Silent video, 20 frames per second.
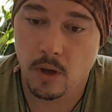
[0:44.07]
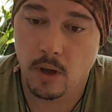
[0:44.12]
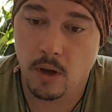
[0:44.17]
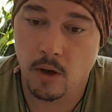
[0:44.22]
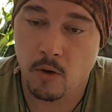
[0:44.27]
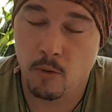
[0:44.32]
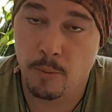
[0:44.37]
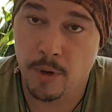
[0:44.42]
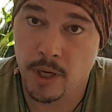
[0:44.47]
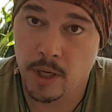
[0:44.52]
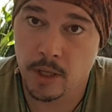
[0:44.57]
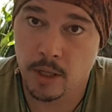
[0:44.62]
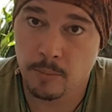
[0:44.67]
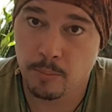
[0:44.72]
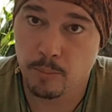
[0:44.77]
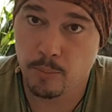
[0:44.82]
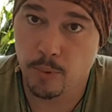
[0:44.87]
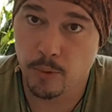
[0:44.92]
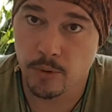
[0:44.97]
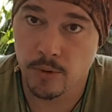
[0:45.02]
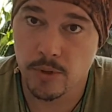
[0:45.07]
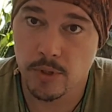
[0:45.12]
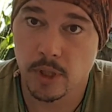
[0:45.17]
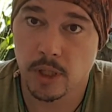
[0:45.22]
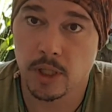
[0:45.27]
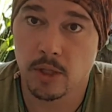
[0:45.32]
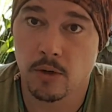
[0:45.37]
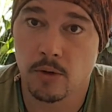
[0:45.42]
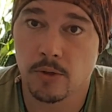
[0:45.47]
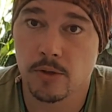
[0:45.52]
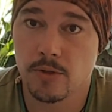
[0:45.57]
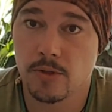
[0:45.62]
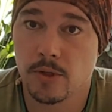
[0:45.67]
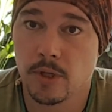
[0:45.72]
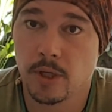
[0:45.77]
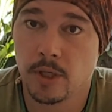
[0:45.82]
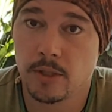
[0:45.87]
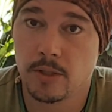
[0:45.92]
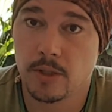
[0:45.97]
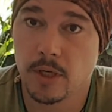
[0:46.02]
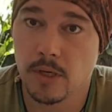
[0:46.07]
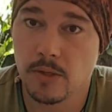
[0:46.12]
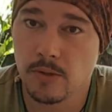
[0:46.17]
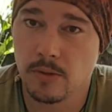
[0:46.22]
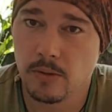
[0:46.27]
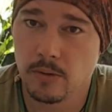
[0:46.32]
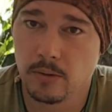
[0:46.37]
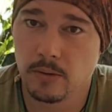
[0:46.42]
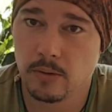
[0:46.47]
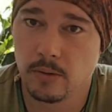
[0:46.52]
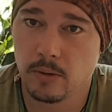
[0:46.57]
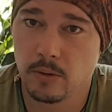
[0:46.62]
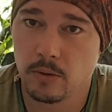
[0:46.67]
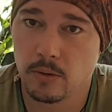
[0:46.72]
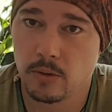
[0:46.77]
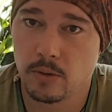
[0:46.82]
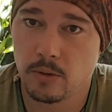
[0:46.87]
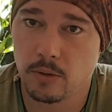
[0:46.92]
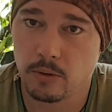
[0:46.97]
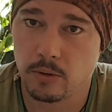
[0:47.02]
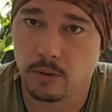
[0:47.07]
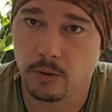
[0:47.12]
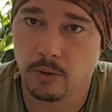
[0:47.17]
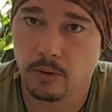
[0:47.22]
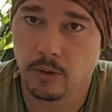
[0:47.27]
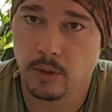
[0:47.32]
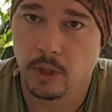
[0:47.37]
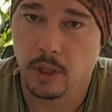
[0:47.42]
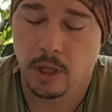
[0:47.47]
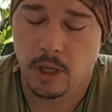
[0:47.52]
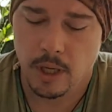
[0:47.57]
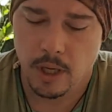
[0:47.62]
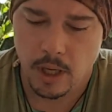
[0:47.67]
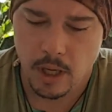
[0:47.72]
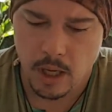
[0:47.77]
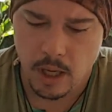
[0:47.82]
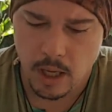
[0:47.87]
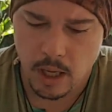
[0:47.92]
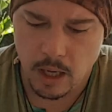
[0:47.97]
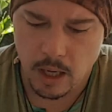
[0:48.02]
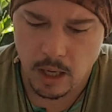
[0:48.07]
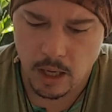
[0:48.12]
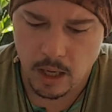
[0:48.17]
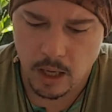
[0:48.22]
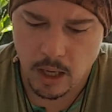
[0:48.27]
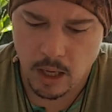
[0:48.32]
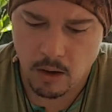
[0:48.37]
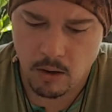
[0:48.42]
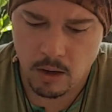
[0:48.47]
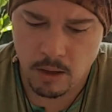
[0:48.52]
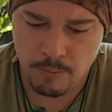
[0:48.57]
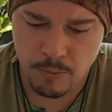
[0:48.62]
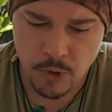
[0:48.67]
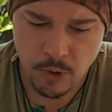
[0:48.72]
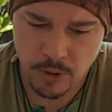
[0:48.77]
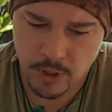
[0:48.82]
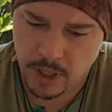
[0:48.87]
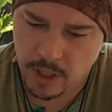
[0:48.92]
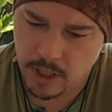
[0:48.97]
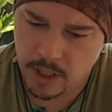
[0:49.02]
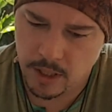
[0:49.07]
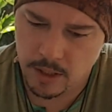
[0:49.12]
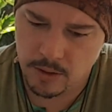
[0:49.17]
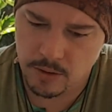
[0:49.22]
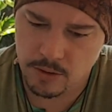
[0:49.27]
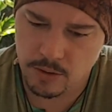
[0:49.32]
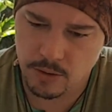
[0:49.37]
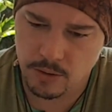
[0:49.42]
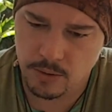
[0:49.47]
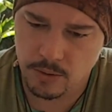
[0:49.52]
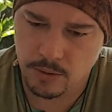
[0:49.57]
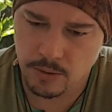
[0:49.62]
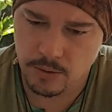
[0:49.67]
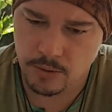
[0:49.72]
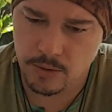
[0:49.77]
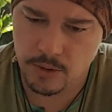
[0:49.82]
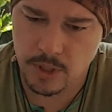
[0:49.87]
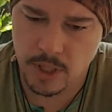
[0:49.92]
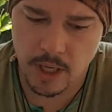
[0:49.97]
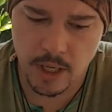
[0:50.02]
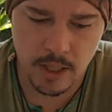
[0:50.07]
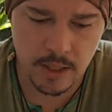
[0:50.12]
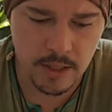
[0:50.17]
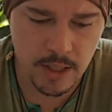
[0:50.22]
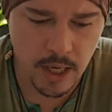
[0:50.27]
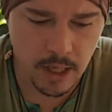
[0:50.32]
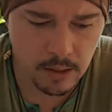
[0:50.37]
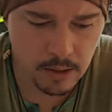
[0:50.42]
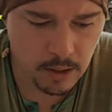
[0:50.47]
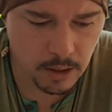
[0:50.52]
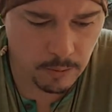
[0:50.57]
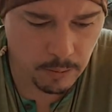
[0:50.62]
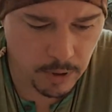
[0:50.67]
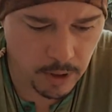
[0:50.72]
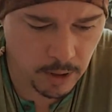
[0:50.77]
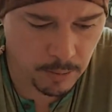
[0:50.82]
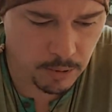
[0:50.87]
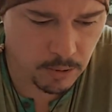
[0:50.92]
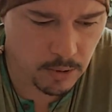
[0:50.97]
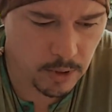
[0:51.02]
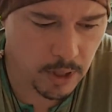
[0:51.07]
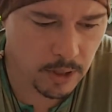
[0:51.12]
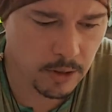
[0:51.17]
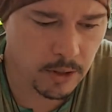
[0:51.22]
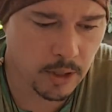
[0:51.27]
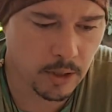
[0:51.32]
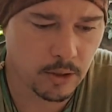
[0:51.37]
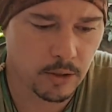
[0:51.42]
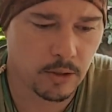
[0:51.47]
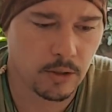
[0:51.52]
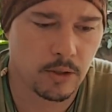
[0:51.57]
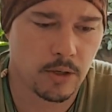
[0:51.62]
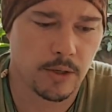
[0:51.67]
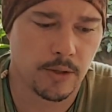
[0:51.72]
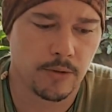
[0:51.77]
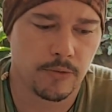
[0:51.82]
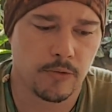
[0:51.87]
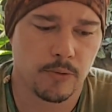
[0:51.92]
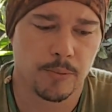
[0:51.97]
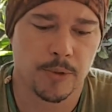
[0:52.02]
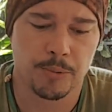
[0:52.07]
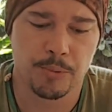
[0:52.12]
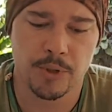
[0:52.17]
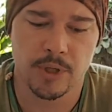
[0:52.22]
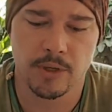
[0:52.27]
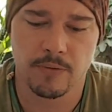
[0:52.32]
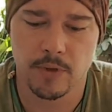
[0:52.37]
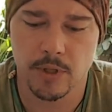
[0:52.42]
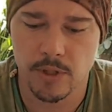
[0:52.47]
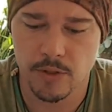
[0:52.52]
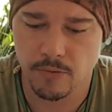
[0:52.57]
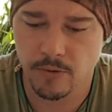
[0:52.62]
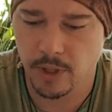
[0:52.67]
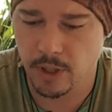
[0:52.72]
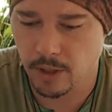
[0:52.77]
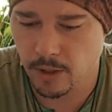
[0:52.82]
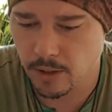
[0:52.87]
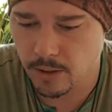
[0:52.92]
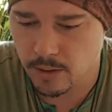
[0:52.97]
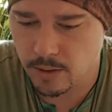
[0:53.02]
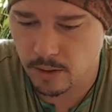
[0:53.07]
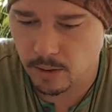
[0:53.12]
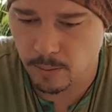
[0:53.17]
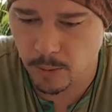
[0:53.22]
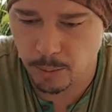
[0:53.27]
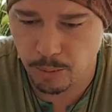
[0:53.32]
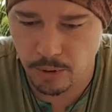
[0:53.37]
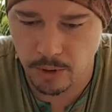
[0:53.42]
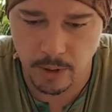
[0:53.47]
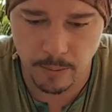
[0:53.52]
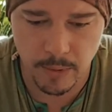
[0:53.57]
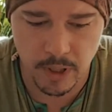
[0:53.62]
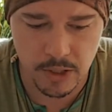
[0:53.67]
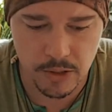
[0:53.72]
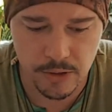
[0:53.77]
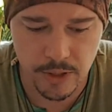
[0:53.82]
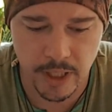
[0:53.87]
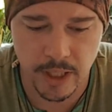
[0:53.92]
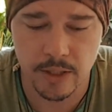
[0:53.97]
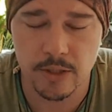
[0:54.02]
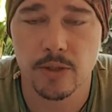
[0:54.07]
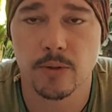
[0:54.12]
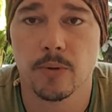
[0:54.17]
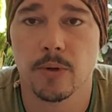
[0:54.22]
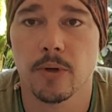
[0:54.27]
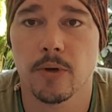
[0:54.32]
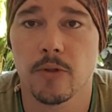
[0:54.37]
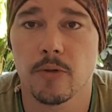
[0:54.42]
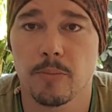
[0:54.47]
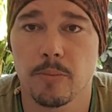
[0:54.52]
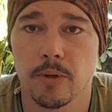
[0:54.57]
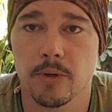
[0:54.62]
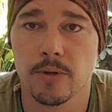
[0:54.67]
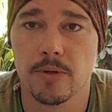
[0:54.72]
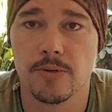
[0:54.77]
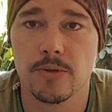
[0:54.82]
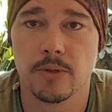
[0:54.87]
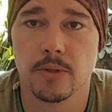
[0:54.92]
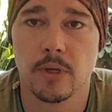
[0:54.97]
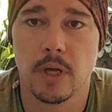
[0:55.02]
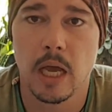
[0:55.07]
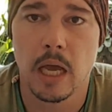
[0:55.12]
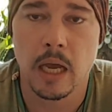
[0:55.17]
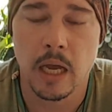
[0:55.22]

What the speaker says: I'll be brutally honest, it doesn't look good. I'm not here to scare tactic people. I think you know from my previous videos I'm a pretty much down-to-earth person.